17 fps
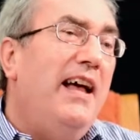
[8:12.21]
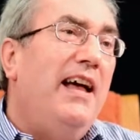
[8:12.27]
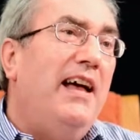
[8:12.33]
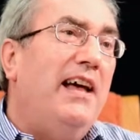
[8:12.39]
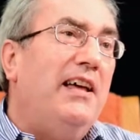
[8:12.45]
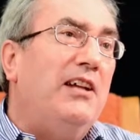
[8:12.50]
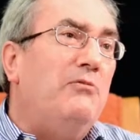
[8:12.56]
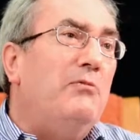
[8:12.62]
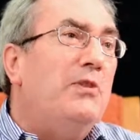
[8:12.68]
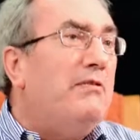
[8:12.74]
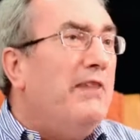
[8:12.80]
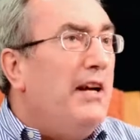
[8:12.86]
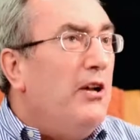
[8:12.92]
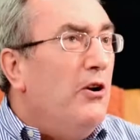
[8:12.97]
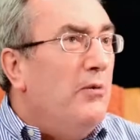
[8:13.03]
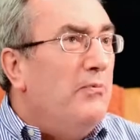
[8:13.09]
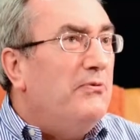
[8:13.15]
and we're
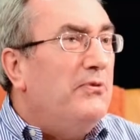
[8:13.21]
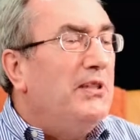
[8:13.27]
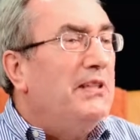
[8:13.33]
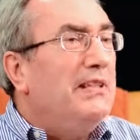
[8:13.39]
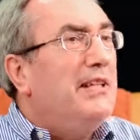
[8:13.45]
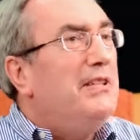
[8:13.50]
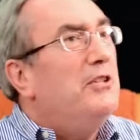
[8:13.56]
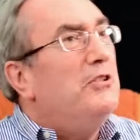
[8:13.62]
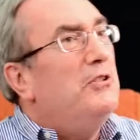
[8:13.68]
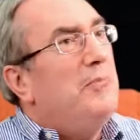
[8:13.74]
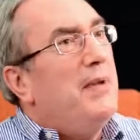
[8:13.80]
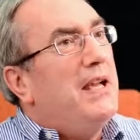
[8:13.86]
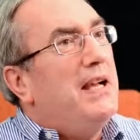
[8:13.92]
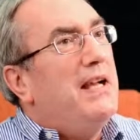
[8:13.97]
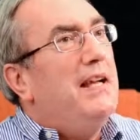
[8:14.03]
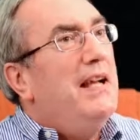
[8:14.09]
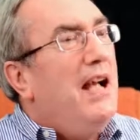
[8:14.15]
very hopeful that there will be
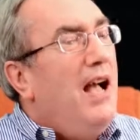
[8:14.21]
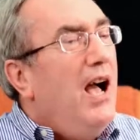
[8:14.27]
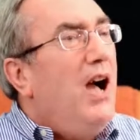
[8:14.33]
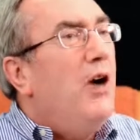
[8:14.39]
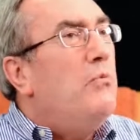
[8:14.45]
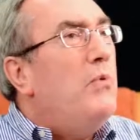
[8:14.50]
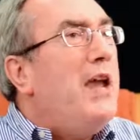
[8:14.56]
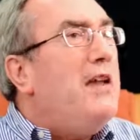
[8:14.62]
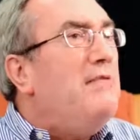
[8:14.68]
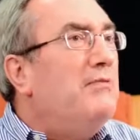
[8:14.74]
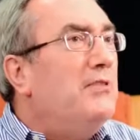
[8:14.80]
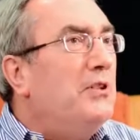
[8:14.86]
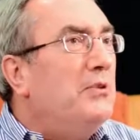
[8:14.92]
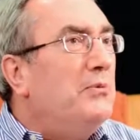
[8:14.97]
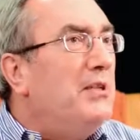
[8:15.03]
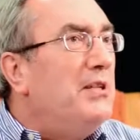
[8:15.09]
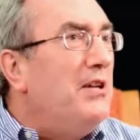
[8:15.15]
a way
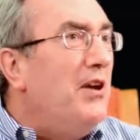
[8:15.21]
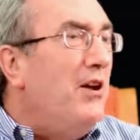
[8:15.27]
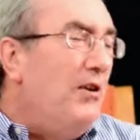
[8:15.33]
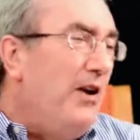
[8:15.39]
forward